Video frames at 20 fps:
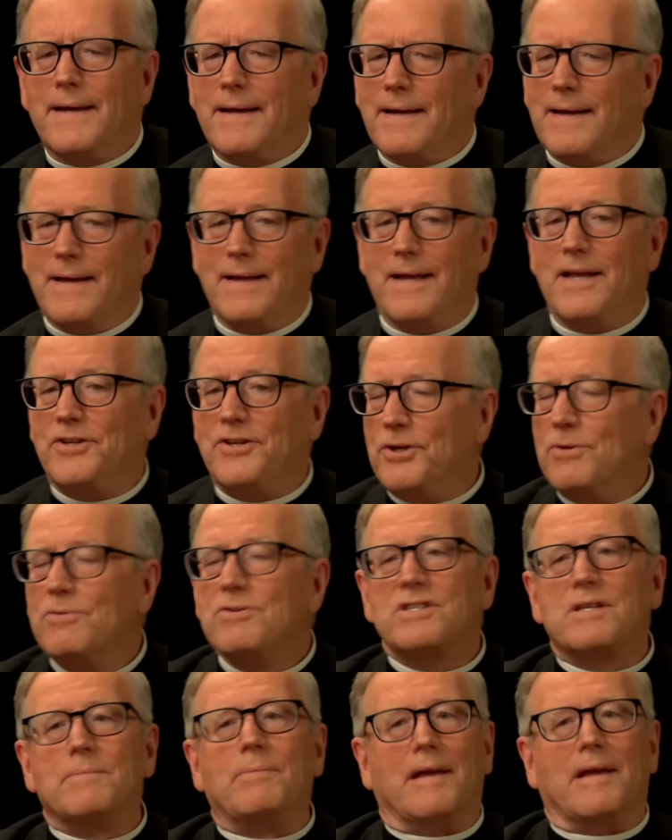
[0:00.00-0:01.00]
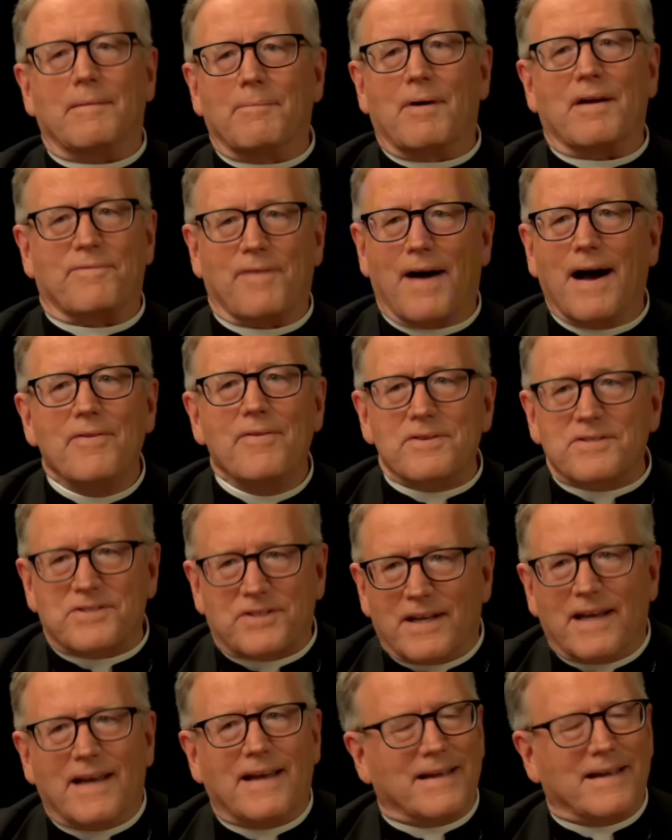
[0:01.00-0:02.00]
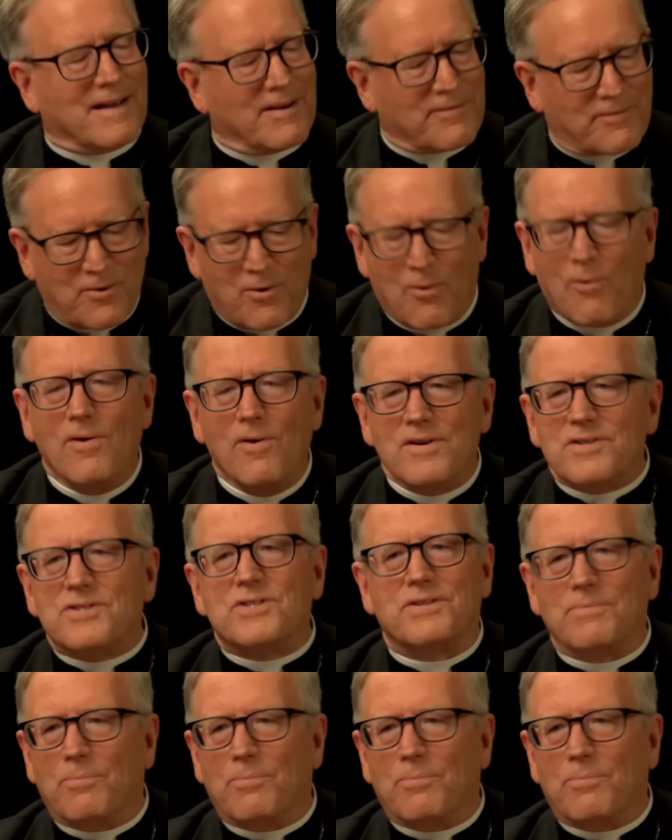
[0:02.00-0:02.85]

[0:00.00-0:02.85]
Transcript: it used to be in my father's day, of course,